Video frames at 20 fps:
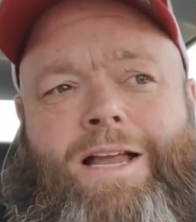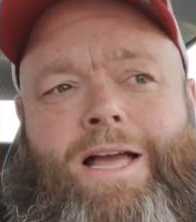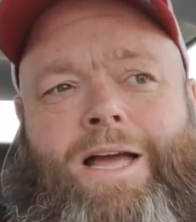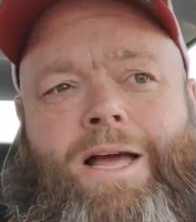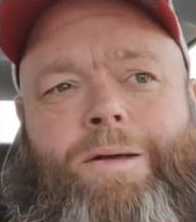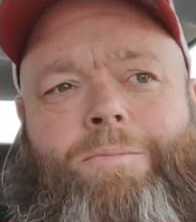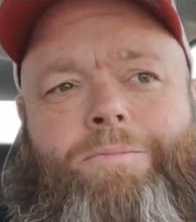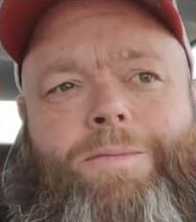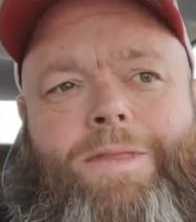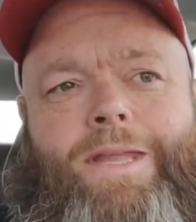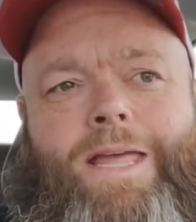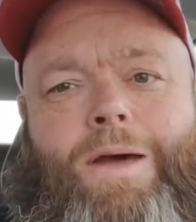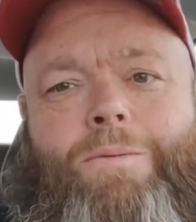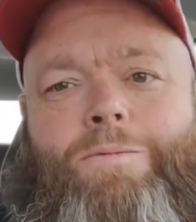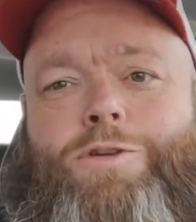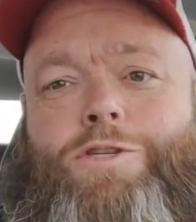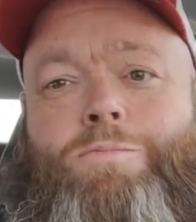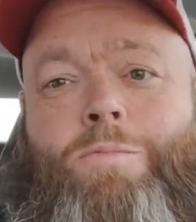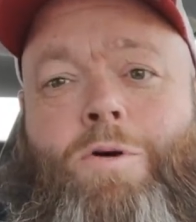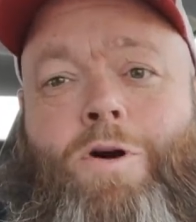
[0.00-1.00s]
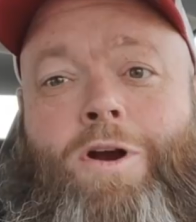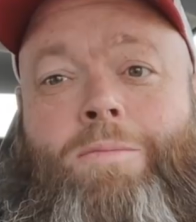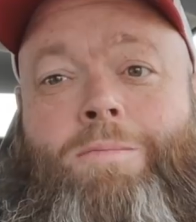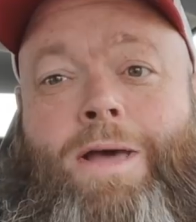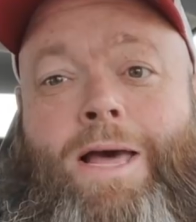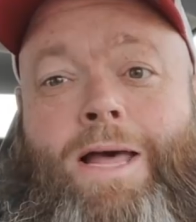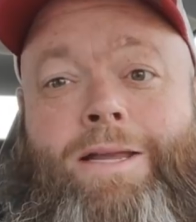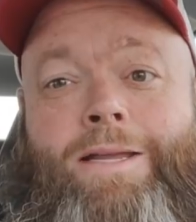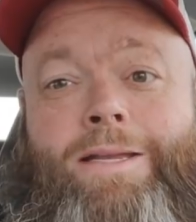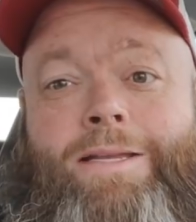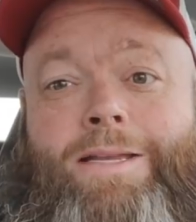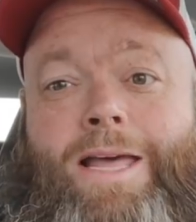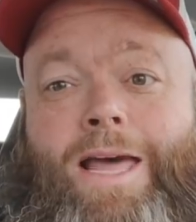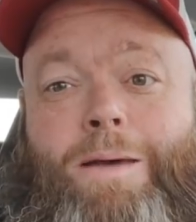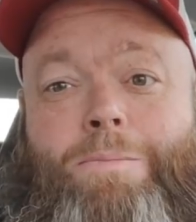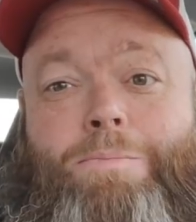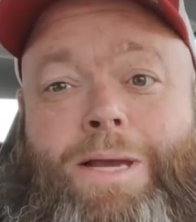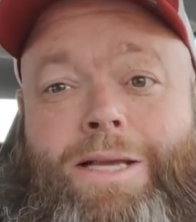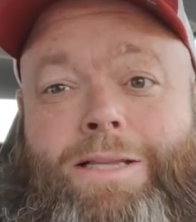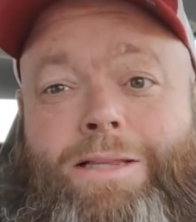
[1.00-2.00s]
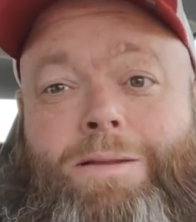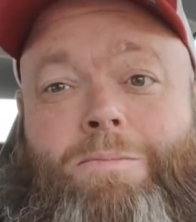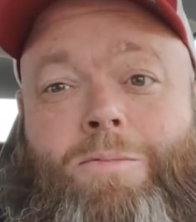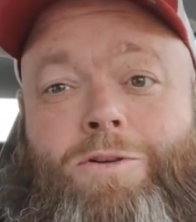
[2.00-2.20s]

I was smart about it. I picked the